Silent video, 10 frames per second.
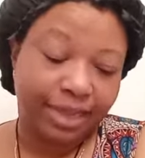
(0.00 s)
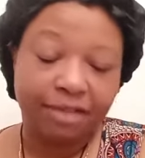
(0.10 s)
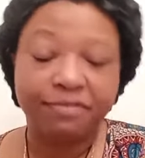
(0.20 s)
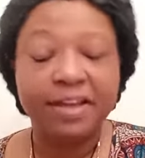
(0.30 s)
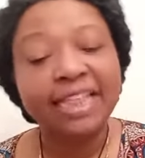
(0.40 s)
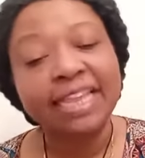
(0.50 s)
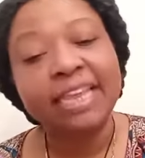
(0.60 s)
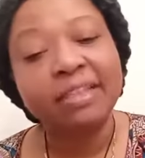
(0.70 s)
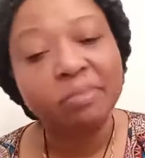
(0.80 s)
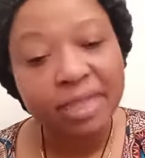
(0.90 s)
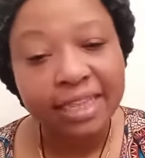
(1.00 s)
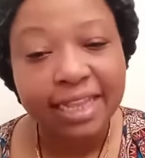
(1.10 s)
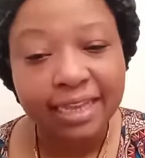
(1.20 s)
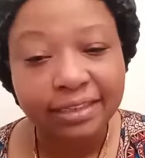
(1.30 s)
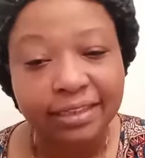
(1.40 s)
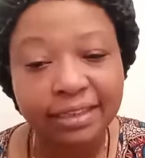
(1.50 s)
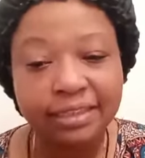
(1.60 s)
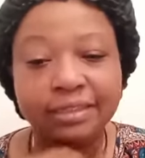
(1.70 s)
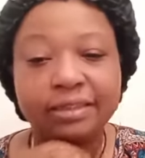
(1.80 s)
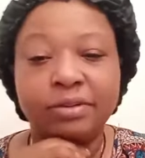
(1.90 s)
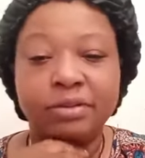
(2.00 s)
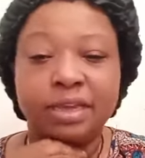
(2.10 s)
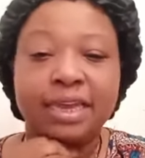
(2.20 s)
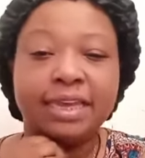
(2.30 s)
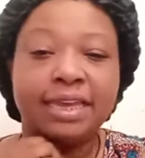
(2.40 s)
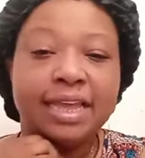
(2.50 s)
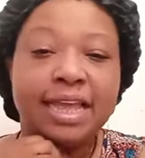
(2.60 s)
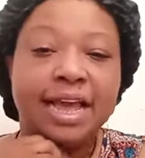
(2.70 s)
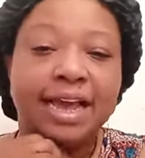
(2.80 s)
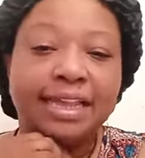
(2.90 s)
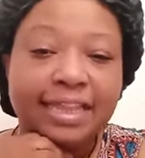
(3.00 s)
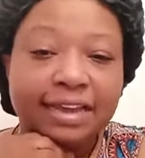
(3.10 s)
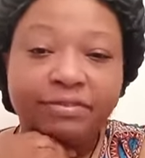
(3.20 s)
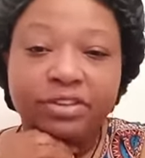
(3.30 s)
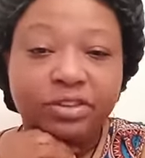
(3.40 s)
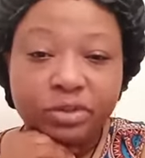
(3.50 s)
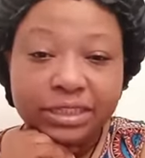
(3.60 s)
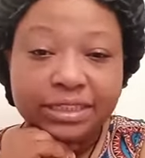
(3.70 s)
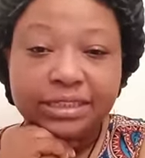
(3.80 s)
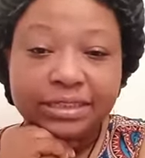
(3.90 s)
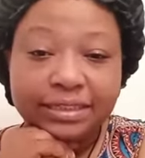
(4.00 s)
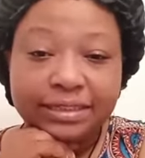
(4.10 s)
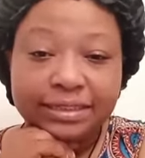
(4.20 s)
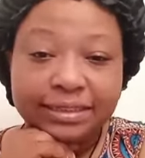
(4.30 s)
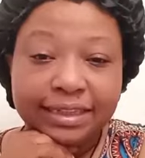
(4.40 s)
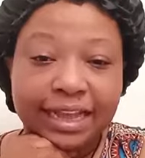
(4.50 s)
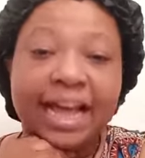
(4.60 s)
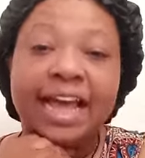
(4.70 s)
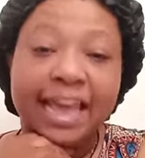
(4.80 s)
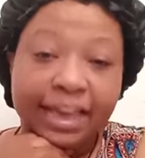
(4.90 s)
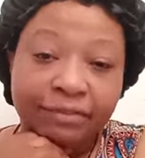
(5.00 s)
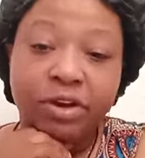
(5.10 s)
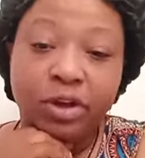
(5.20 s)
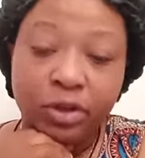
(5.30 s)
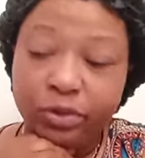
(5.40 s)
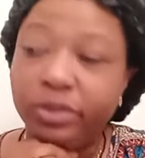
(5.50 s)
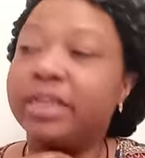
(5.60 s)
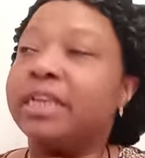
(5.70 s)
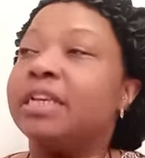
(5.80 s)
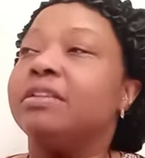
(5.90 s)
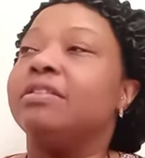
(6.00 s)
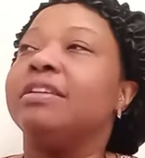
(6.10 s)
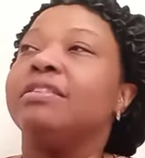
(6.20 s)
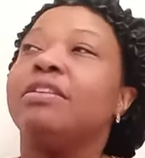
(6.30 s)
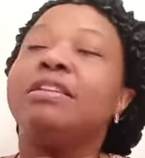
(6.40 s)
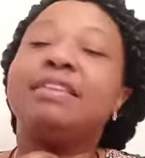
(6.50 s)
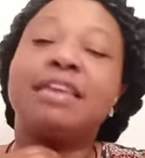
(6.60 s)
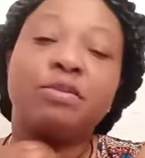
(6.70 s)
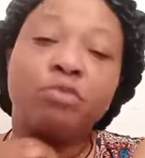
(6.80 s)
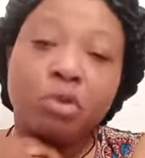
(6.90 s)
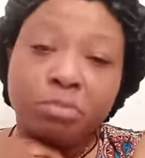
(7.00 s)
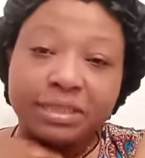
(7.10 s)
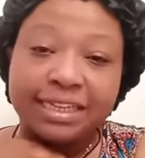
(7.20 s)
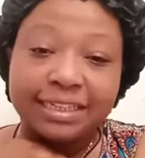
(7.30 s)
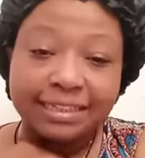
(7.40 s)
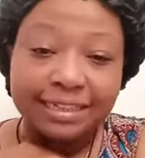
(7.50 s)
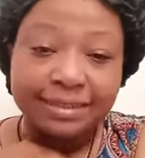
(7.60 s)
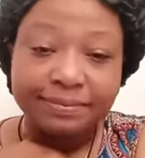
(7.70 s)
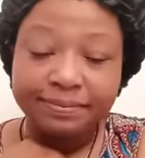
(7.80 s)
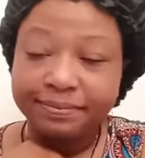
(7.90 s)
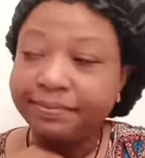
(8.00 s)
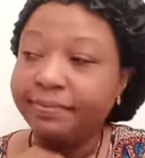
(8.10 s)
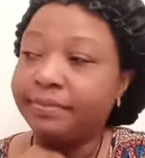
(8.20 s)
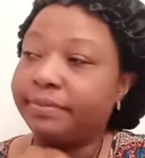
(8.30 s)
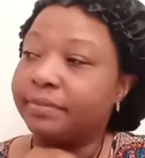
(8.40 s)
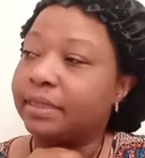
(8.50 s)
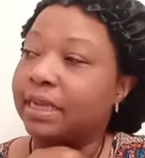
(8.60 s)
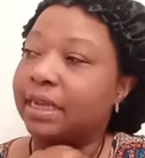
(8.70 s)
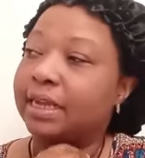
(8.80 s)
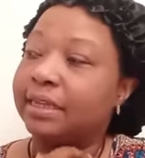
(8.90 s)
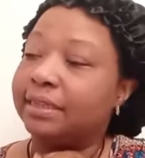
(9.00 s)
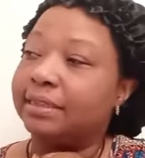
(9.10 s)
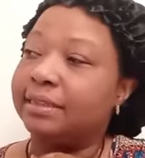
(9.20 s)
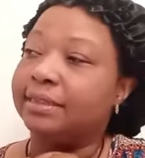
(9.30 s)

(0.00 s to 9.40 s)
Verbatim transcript: I finally admitted that shit, okay? I didn't have a choice. I have a cold. So I started taking Robitussin, uh,